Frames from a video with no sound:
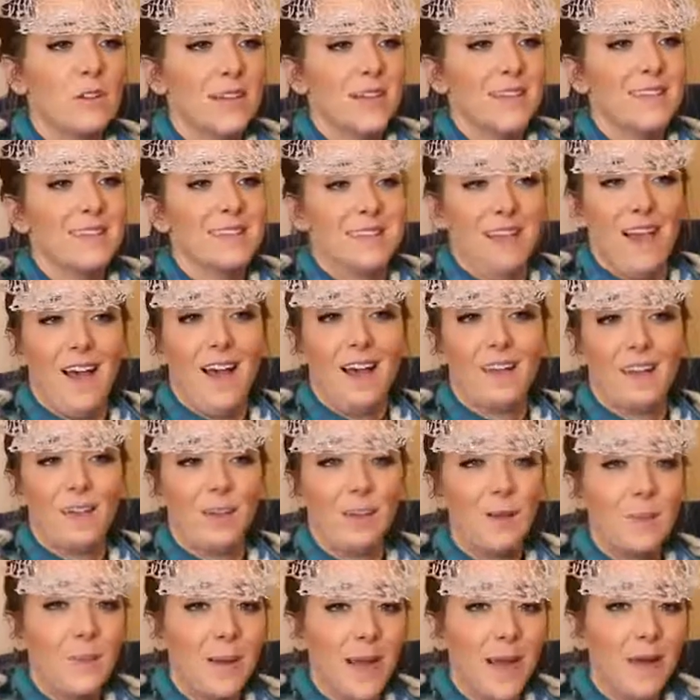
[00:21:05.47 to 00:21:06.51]
she has hot
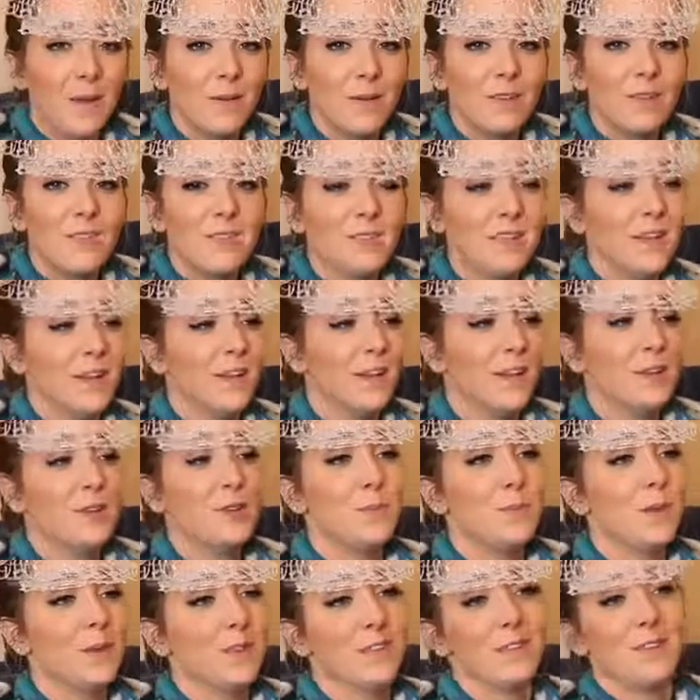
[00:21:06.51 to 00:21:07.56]
glue powers, and
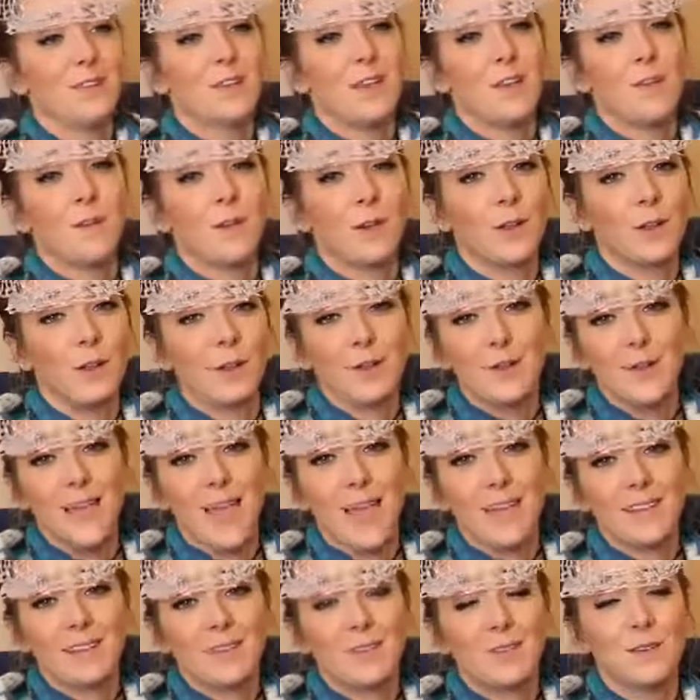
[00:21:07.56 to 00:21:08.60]
she built herself a glue
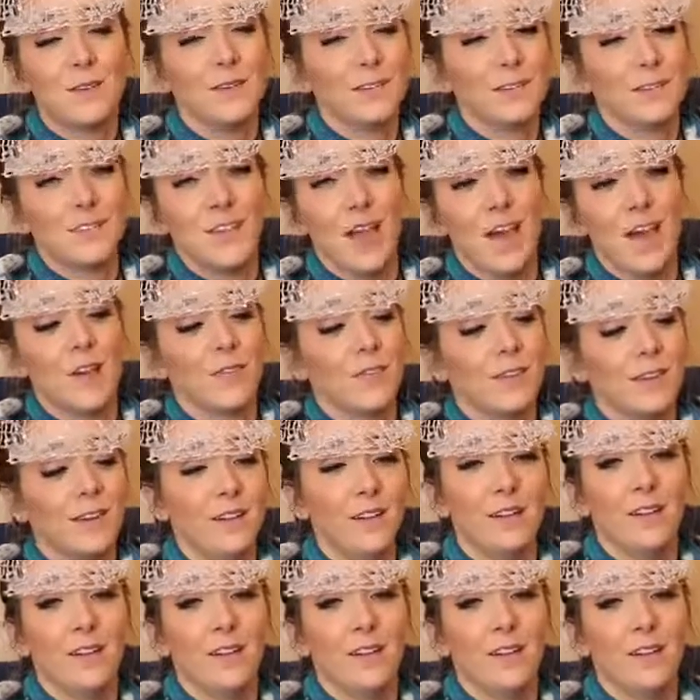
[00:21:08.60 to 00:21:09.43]
castle and is covered in